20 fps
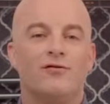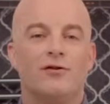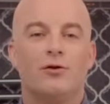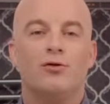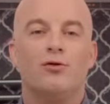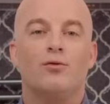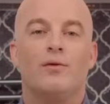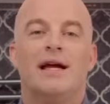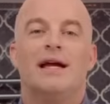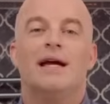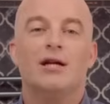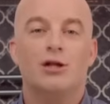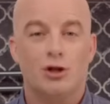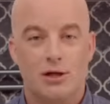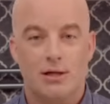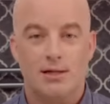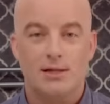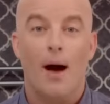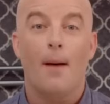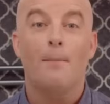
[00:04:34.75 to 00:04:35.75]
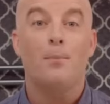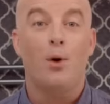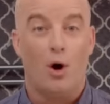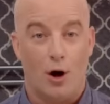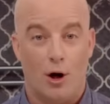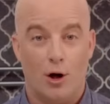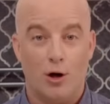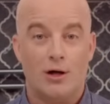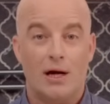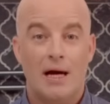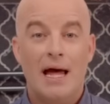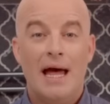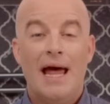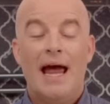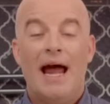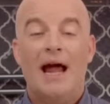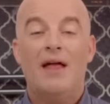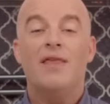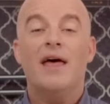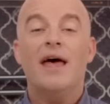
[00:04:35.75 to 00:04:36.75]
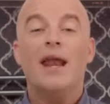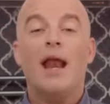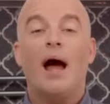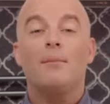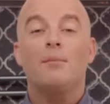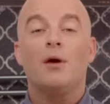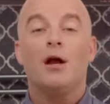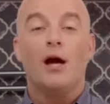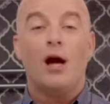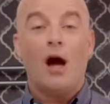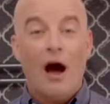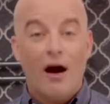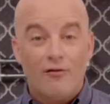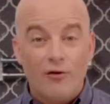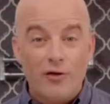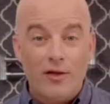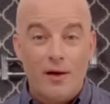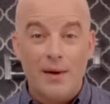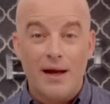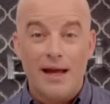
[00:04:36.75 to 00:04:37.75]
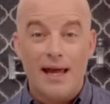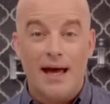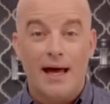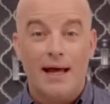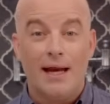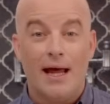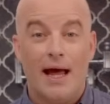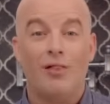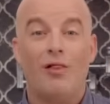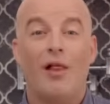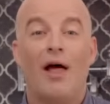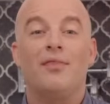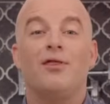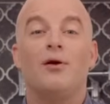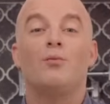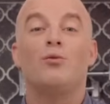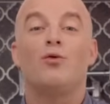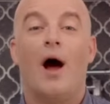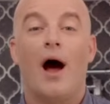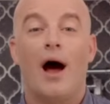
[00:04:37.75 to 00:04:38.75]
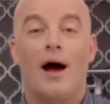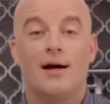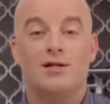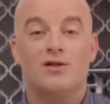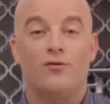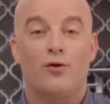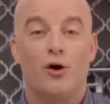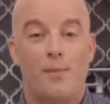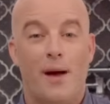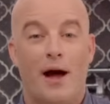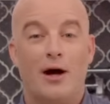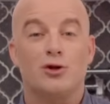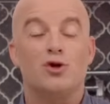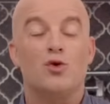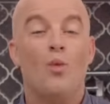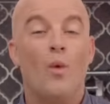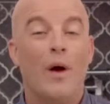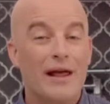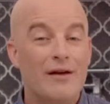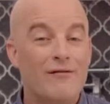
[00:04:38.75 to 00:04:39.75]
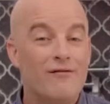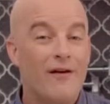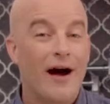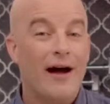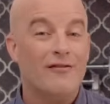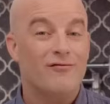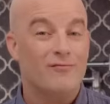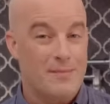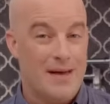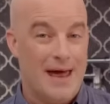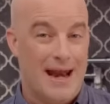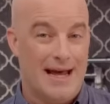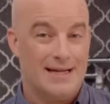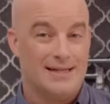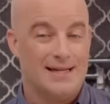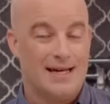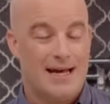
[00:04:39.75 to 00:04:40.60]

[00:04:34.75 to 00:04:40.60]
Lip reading: to 3 inches apart. And then I'm going to cover them again and let them rise for about 25 minutes.